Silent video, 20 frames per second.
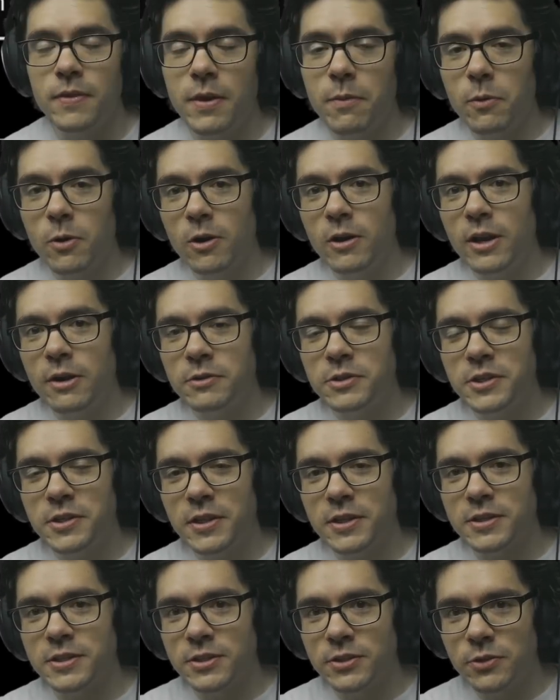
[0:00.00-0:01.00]
They were
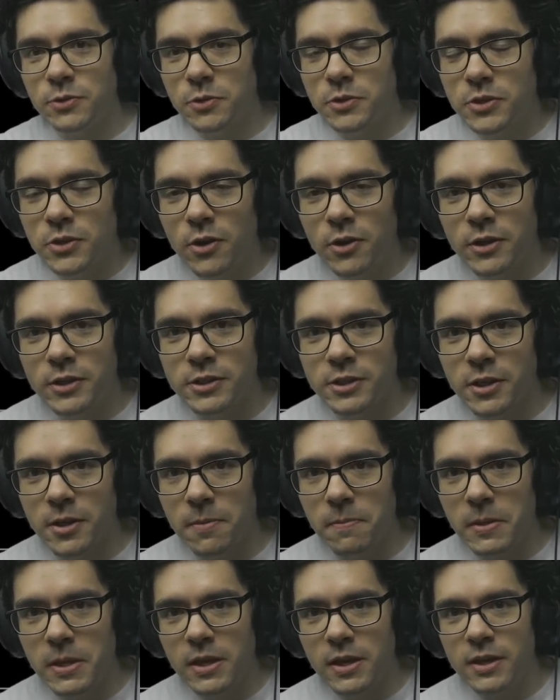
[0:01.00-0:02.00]
announcing that Silksong is going
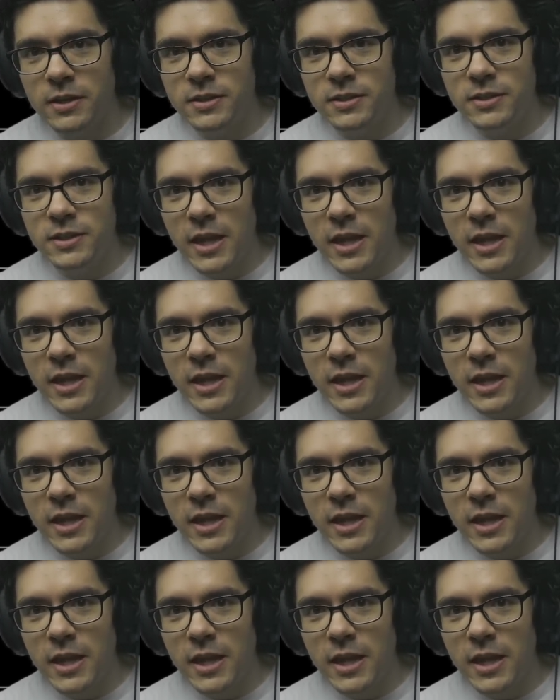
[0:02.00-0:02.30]
to be a